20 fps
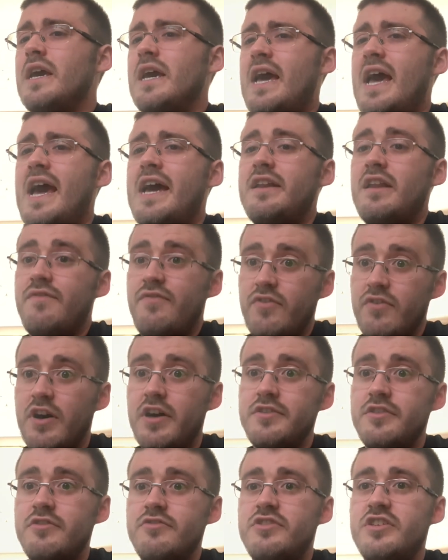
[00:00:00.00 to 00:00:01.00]
And if you
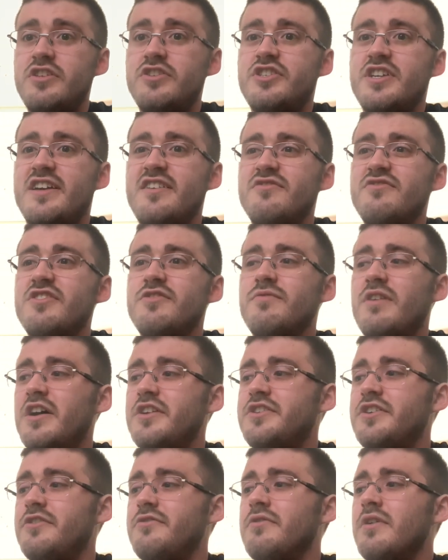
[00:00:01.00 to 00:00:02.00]
are new to this channel, this is what I
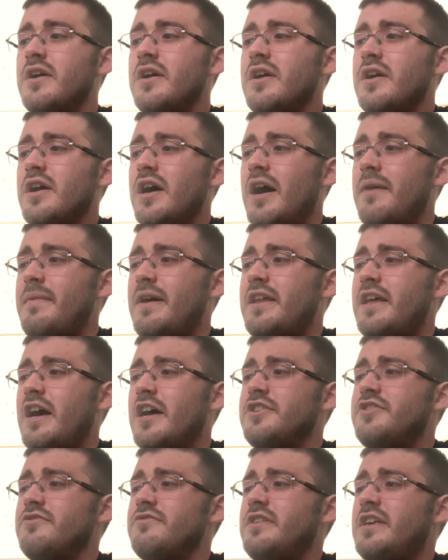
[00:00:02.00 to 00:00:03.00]
do.
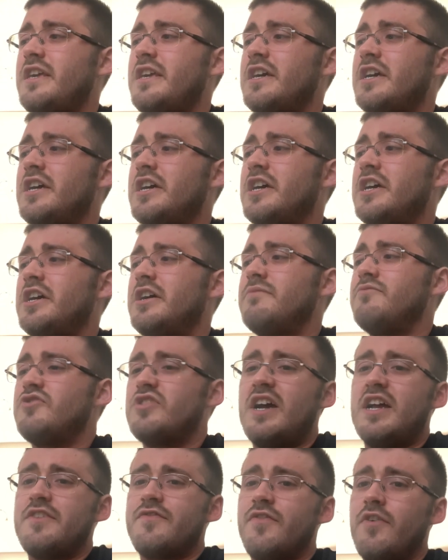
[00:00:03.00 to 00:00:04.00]
I do the
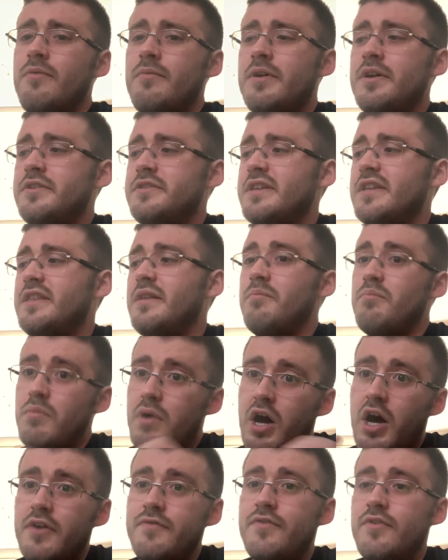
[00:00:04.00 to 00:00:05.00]
Transformers and the
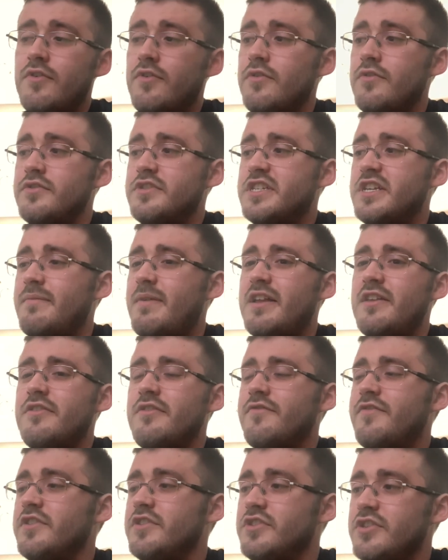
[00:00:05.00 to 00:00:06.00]
Marvel Cinematic
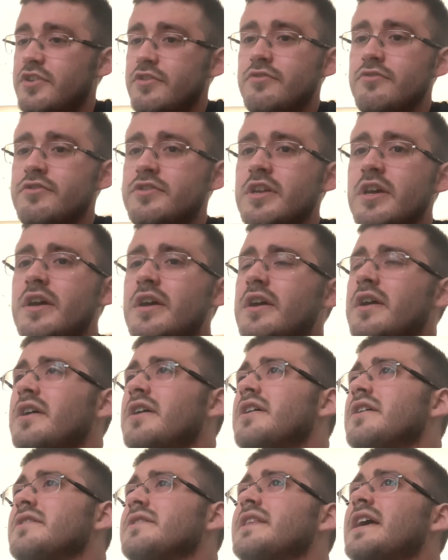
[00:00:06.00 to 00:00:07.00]
Universe news.
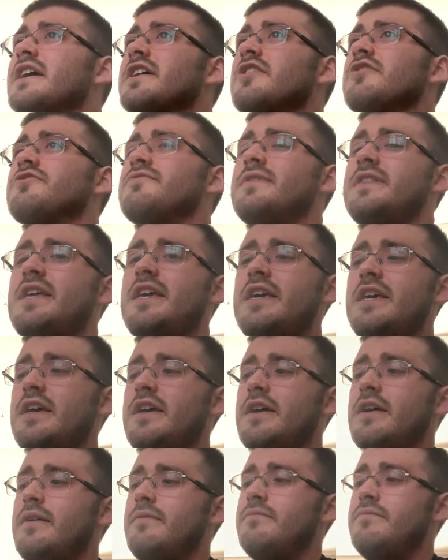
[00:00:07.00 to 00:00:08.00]
That goes with
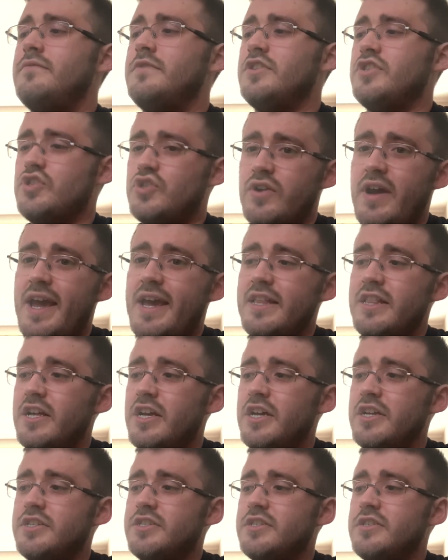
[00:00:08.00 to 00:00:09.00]
the
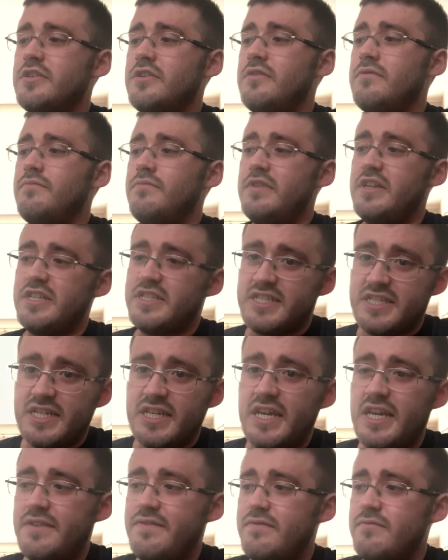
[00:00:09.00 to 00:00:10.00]
trailers,
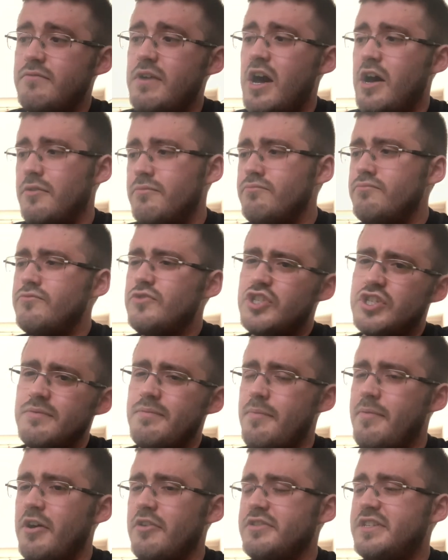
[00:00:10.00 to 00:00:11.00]

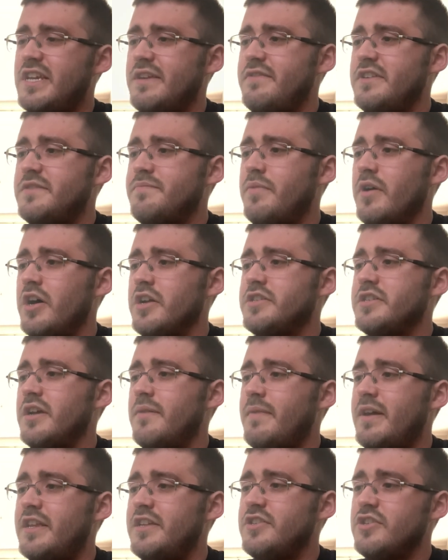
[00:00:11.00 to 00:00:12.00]
Super Bowl TV spots
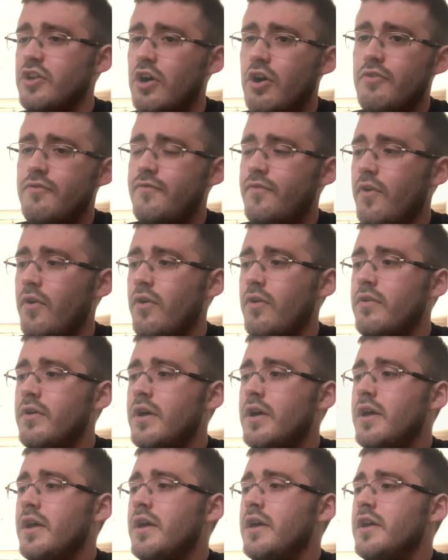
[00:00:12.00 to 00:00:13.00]
I managed to go for.
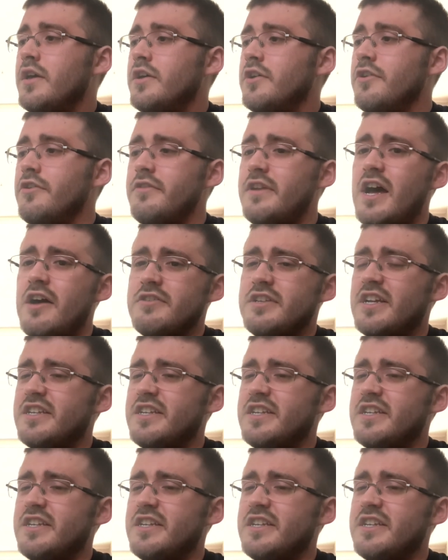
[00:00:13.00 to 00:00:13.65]
Who knows?